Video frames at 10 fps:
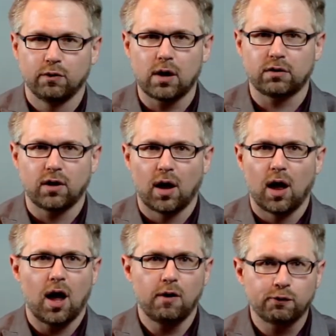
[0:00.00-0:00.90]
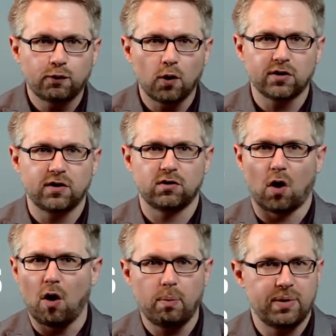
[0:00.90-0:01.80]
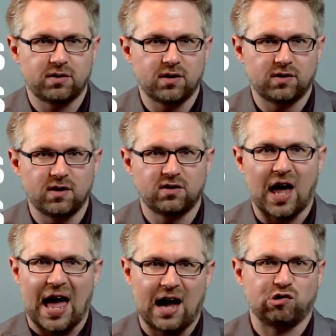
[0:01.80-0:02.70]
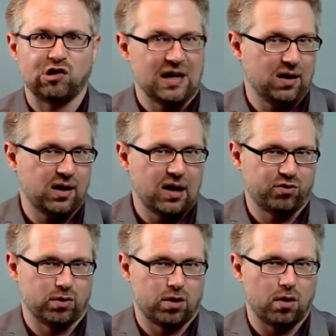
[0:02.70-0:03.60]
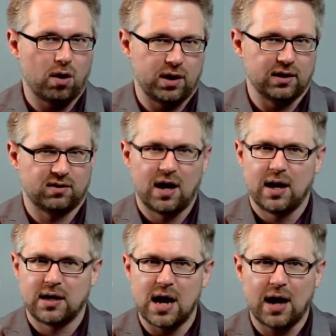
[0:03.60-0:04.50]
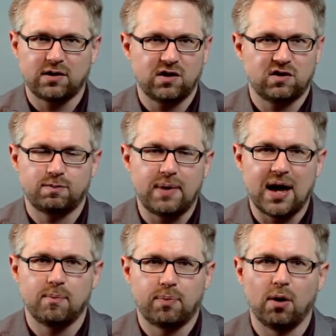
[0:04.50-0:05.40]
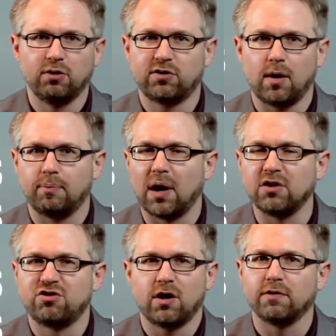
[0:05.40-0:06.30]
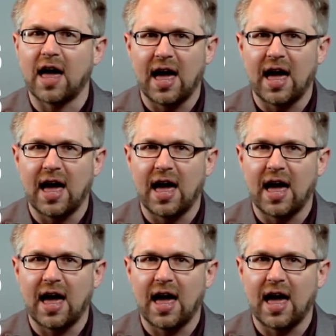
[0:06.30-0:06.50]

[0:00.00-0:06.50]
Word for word: First, it forces all businesses to actually engage with their audience, not just spam post a bunch of